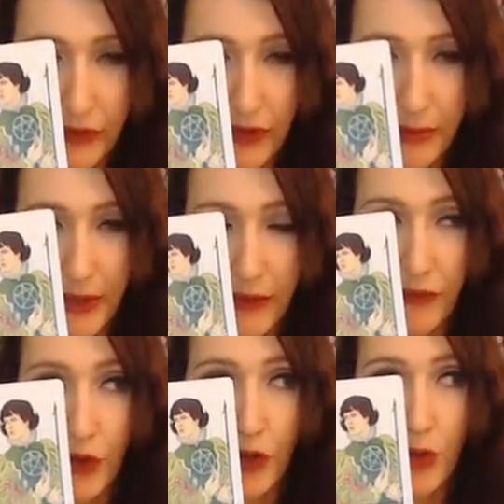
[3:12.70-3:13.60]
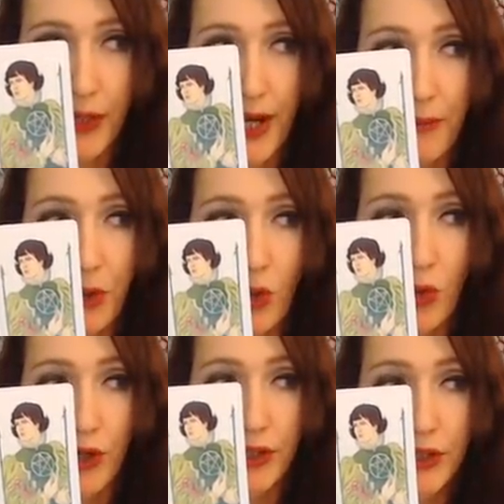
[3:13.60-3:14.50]
could be a Virgo, a
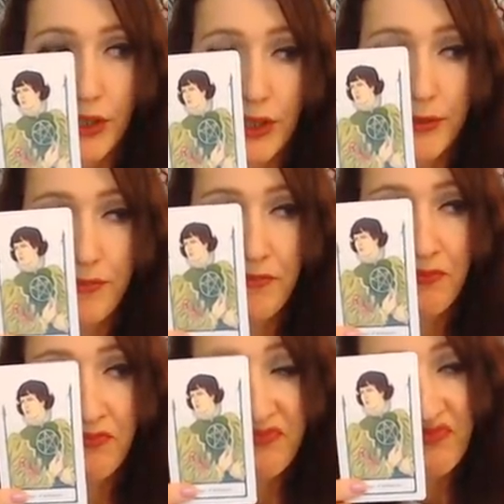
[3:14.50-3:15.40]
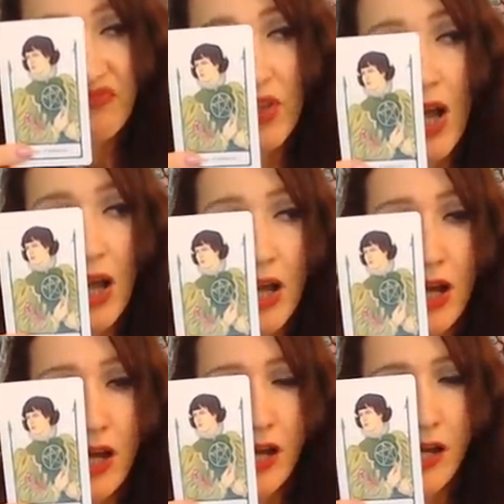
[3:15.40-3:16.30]
Capricorn.
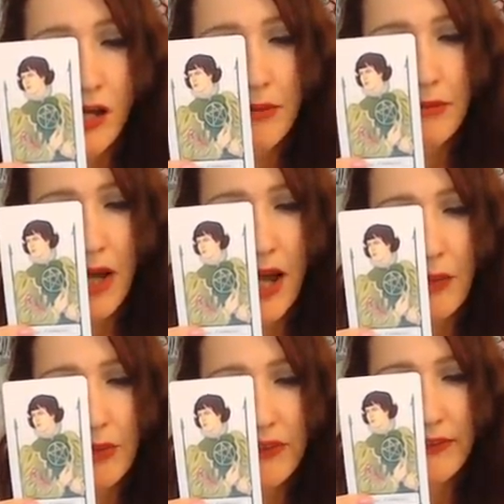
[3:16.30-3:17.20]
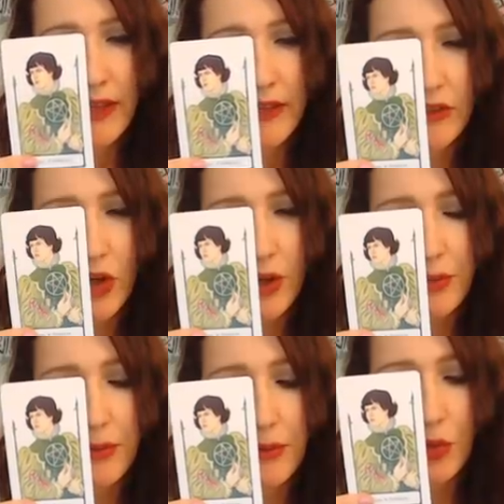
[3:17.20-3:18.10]
Um, I would just say this card
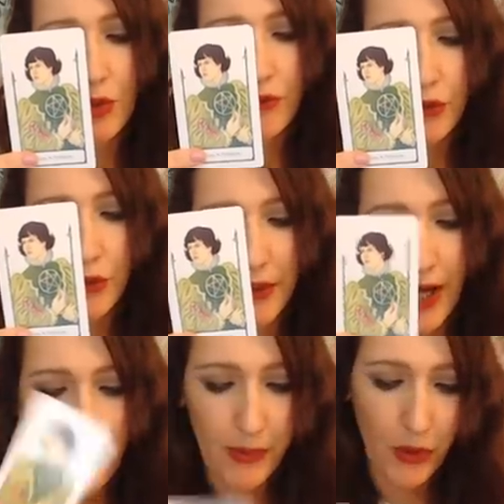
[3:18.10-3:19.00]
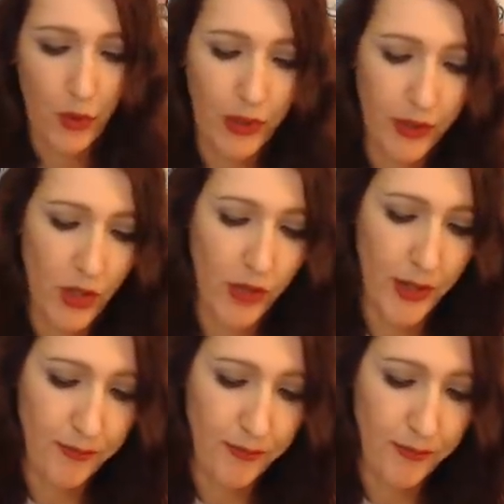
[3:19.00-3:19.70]
would be more Virgo, Capricorn. Okay.